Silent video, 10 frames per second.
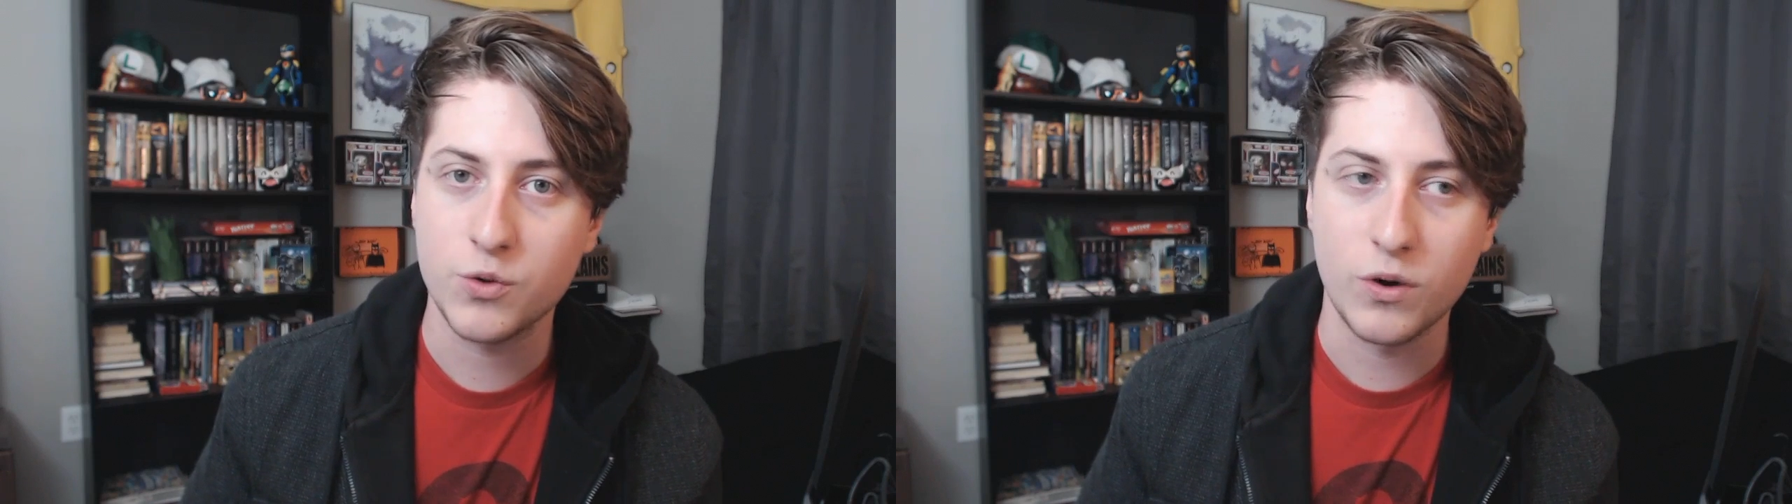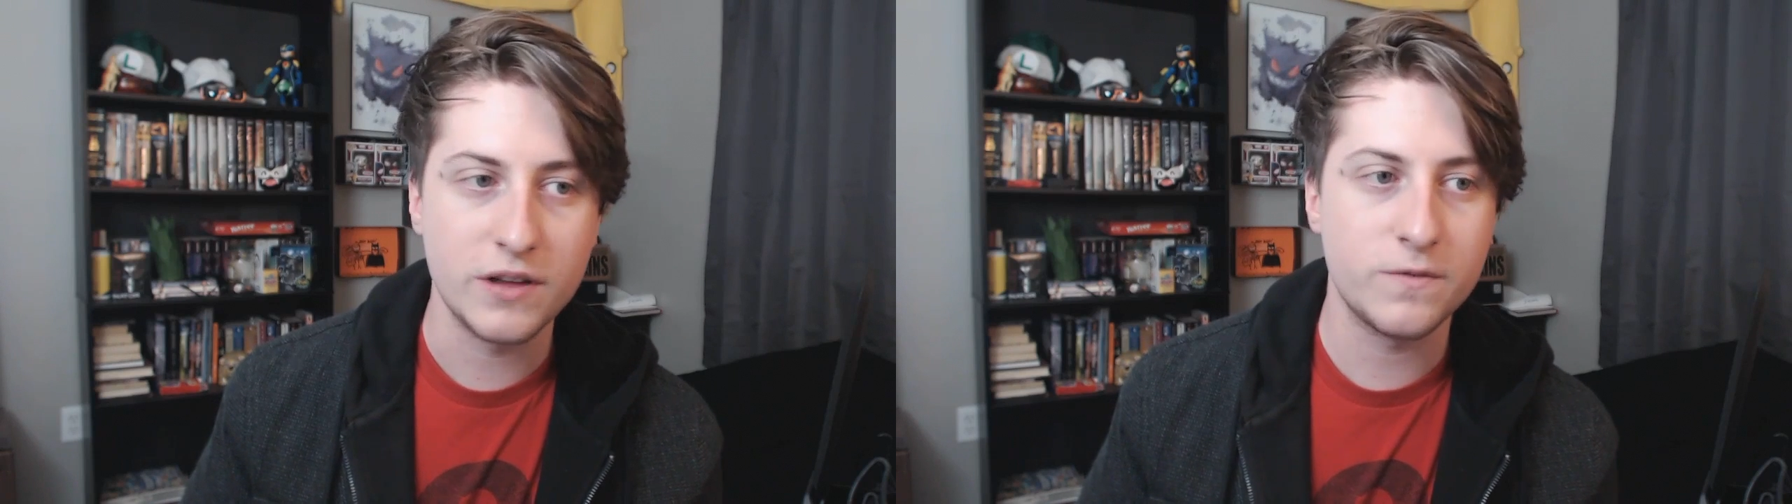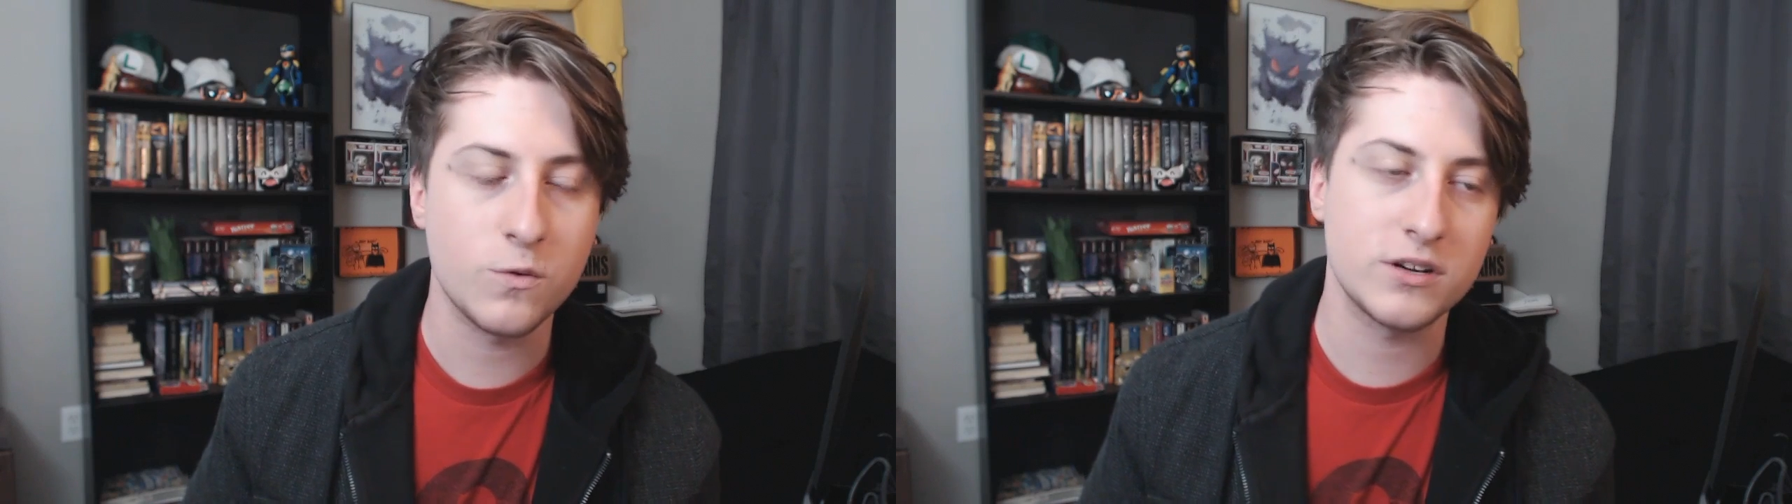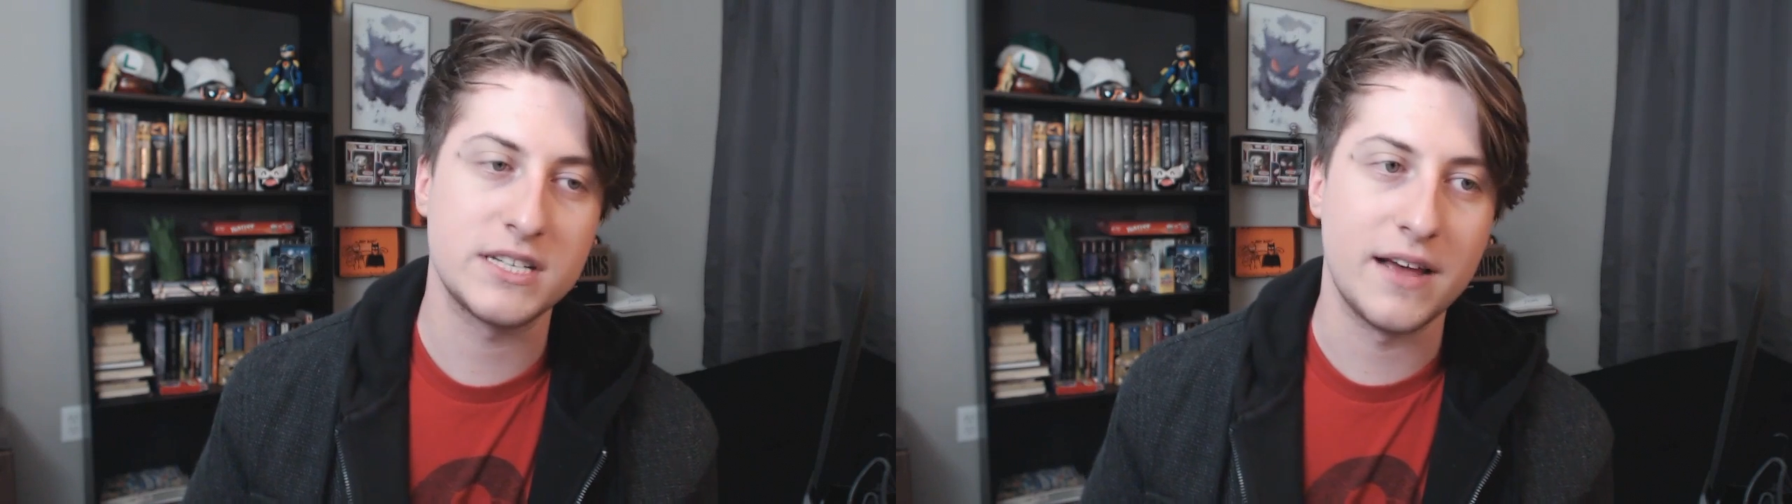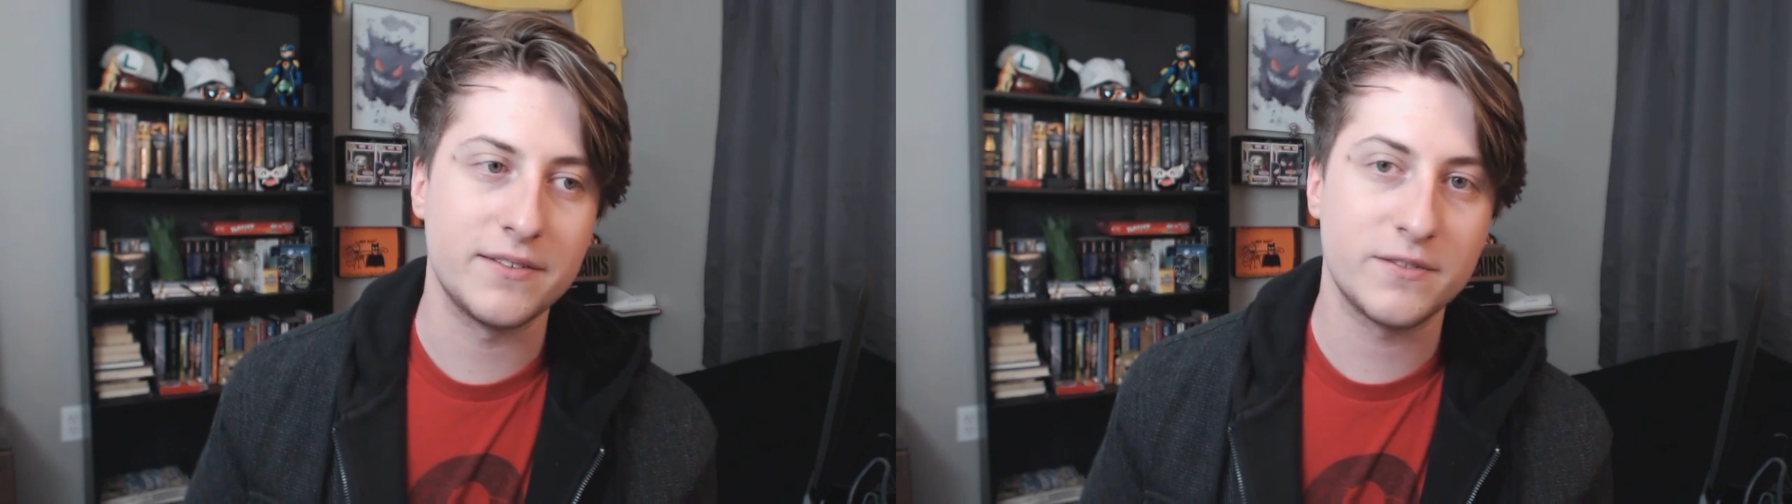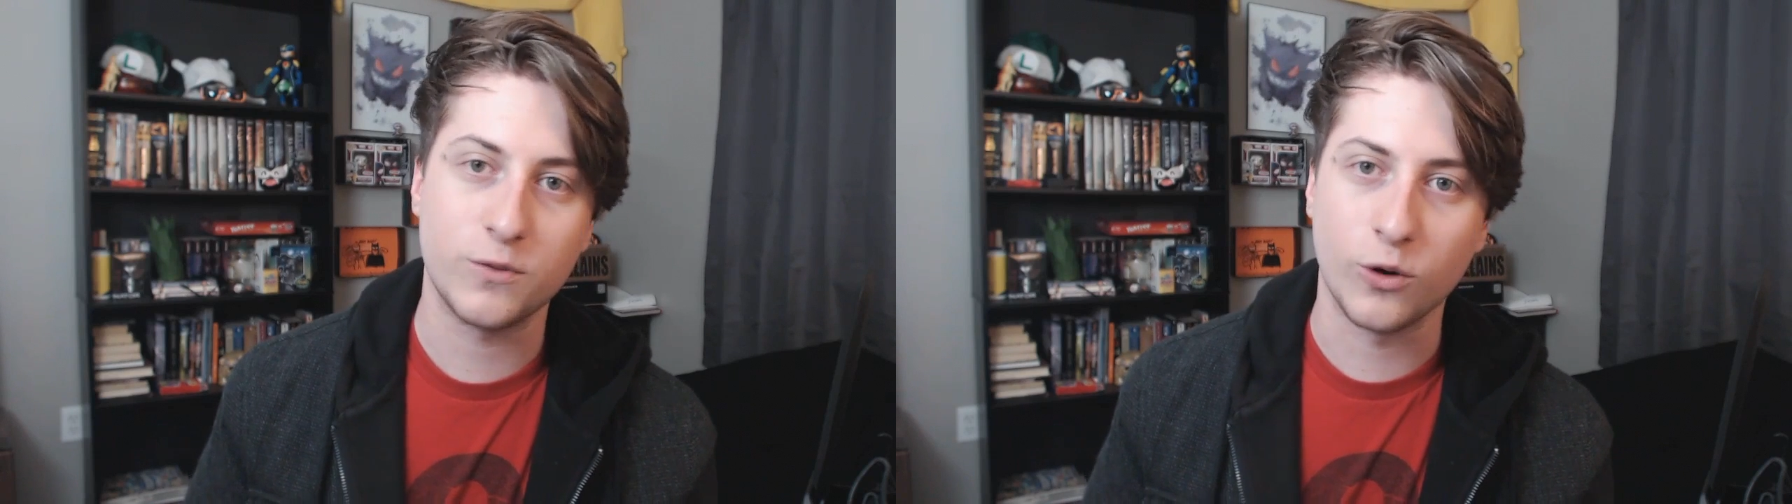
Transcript: 24/7